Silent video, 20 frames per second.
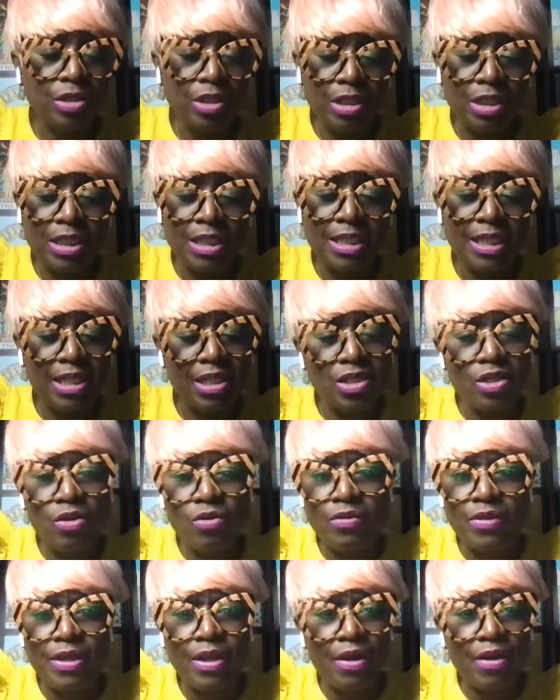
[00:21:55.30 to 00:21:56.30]
but I certainly
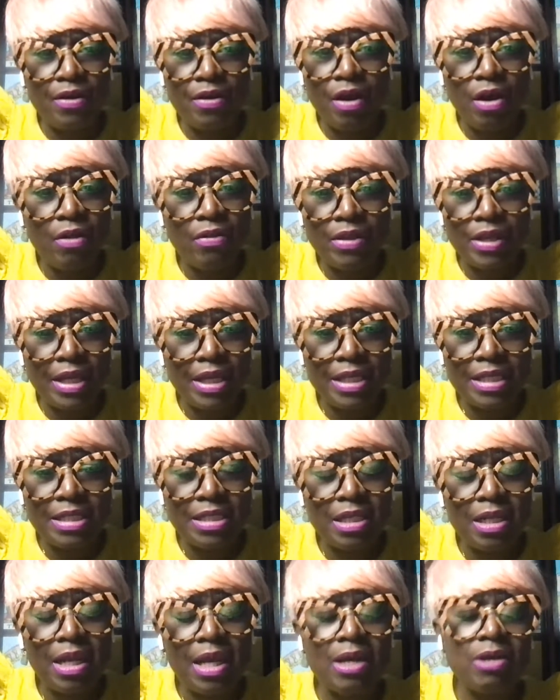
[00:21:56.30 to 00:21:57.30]
didn't know all
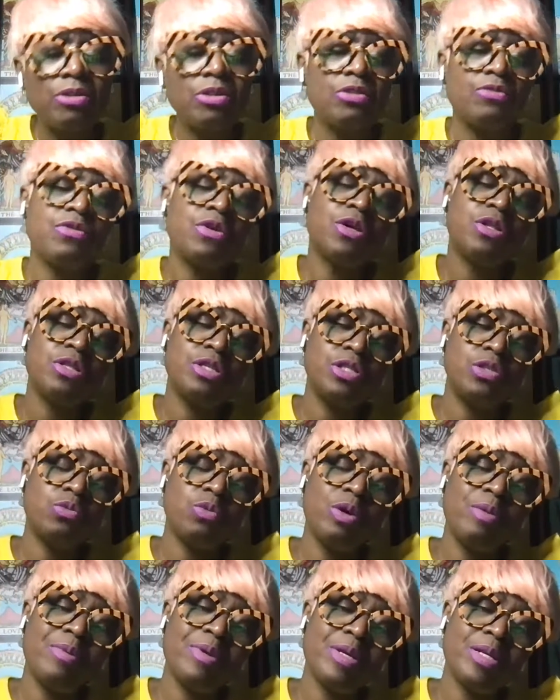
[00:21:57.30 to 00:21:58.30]
the ins and outs of
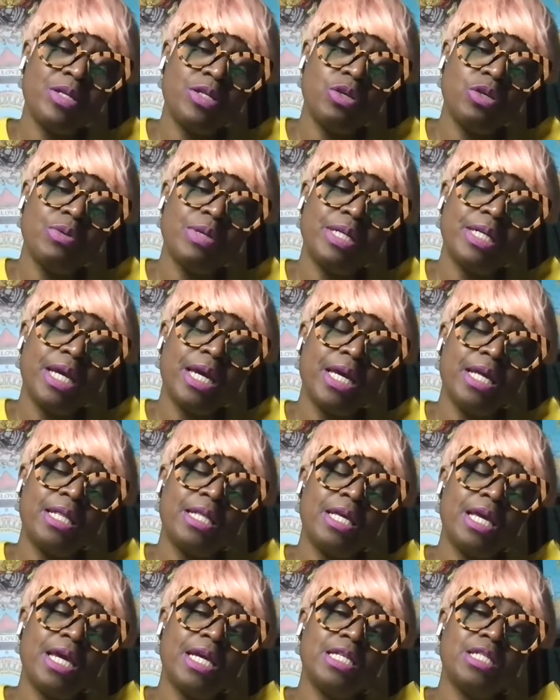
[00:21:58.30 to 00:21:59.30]
all these women. So
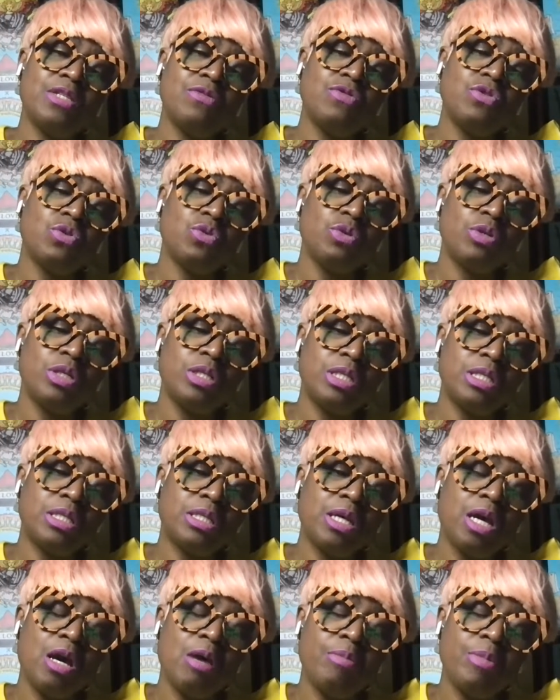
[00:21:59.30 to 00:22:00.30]
again, the Ace of
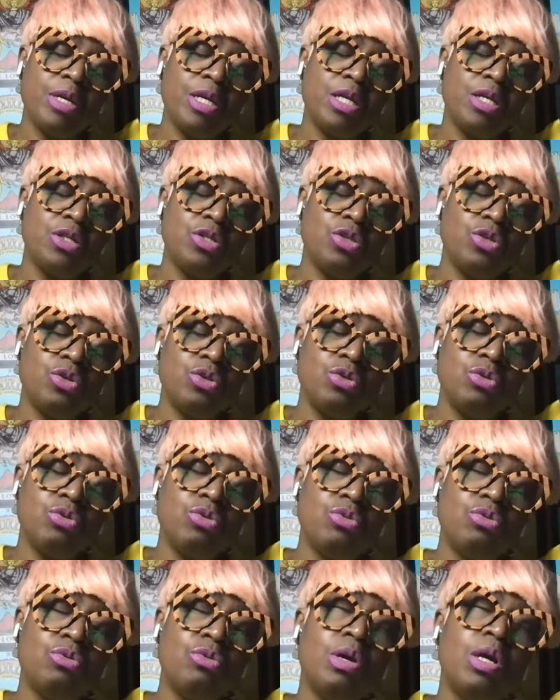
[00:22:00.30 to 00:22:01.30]
Swords is coming
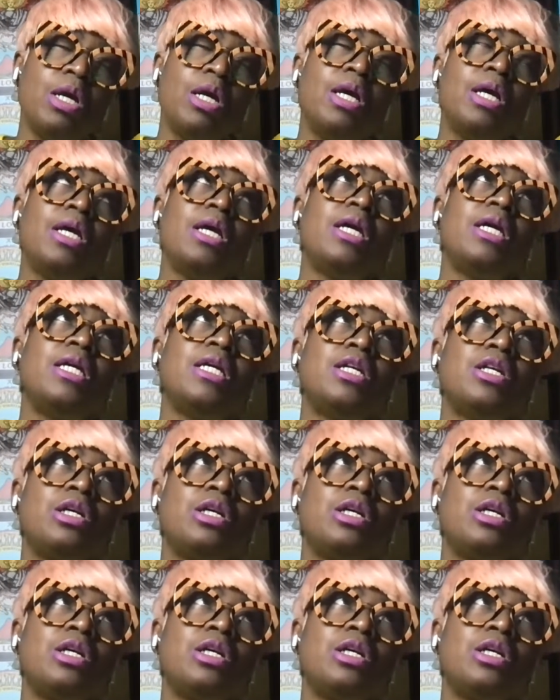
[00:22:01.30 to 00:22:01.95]
to